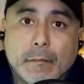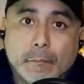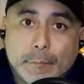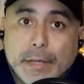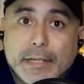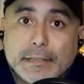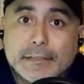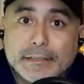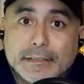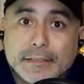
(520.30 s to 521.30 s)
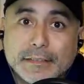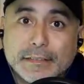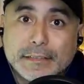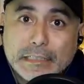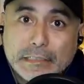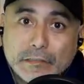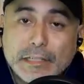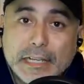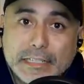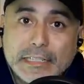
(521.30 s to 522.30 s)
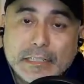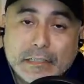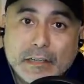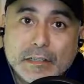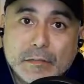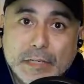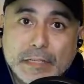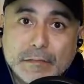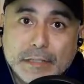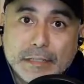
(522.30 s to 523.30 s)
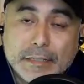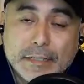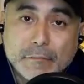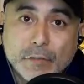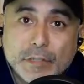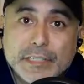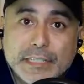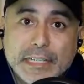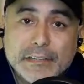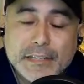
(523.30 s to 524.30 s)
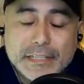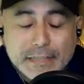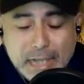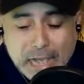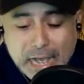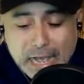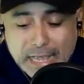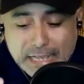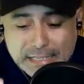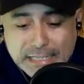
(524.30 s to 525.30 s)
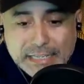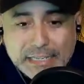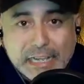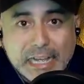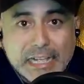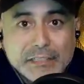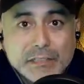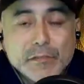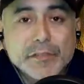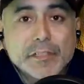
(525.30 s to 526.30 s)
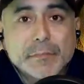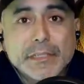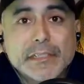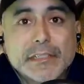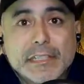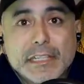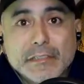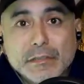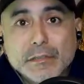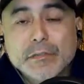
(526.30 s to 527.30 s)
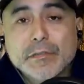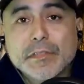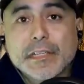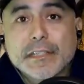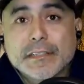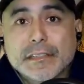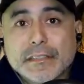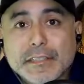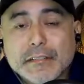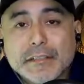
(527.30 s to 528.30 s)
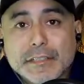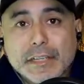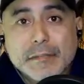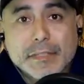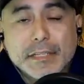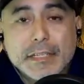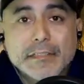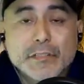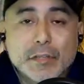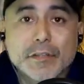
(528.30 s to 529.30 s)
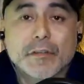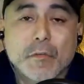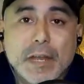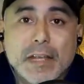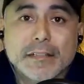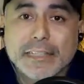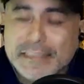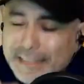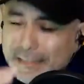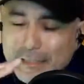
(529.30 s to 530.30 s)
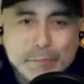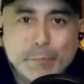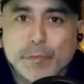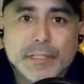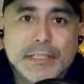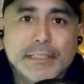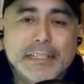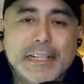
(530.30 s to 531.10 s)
But they learn how to get along and work together. And I use this because they used the stereotypes and turn it around. It's just brilliant.